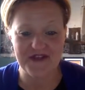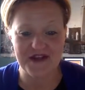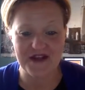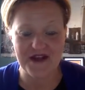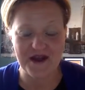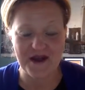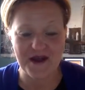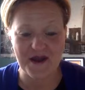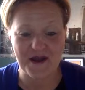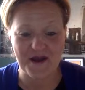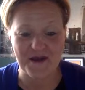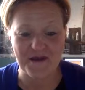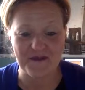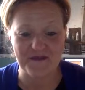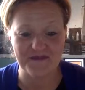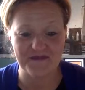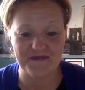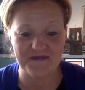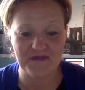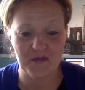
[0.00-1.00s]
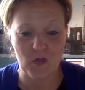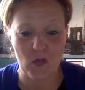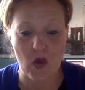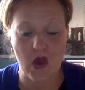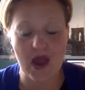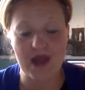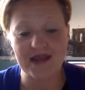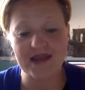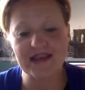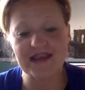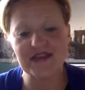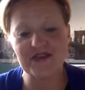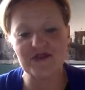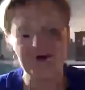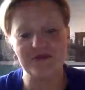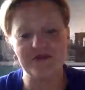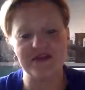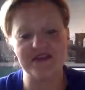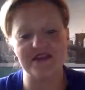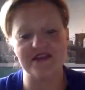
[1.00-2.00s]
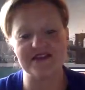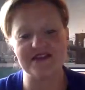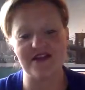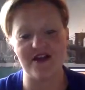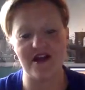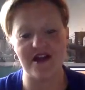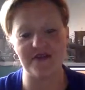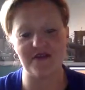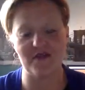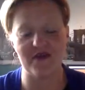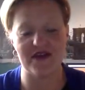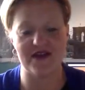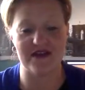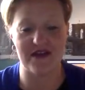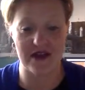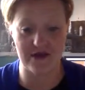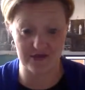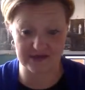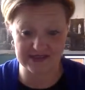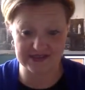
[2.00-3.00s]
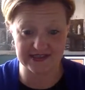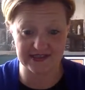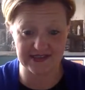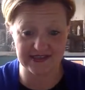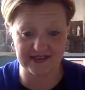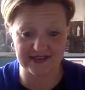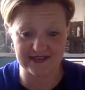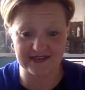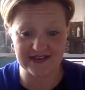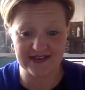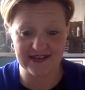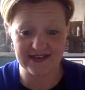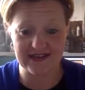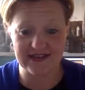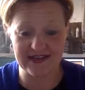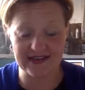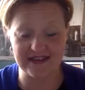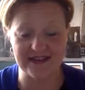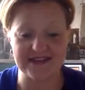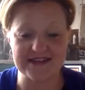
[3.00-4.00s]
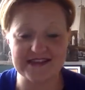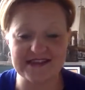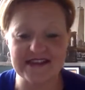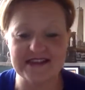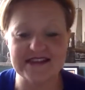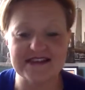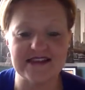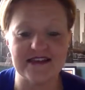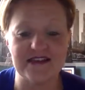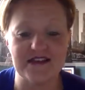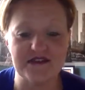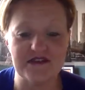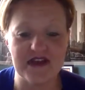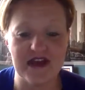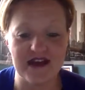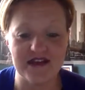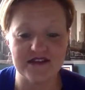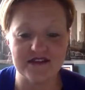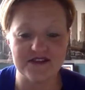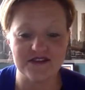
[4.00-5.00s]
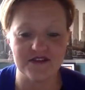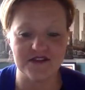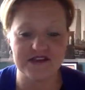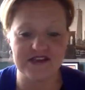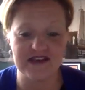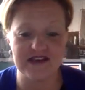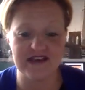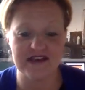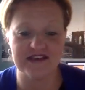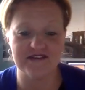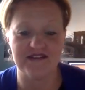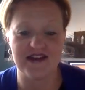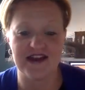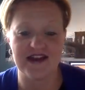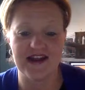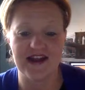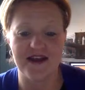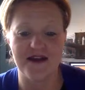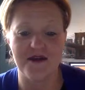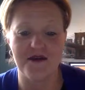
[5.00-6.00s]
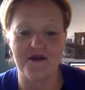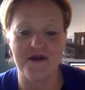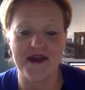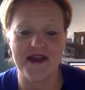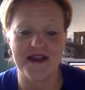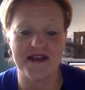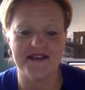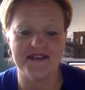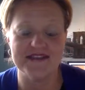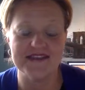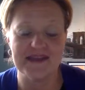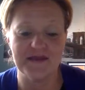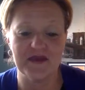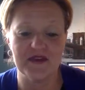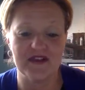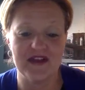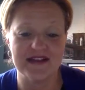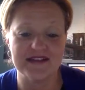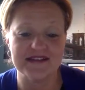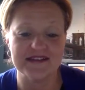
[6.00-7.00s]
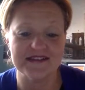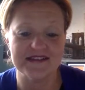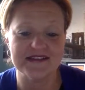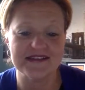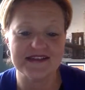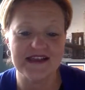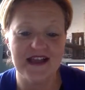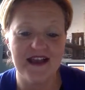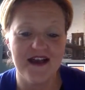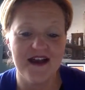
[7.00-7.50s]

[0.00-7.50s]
Why? He knew me at a time when I was sitting in the seats that you guys are sitting in right now, and the same classes.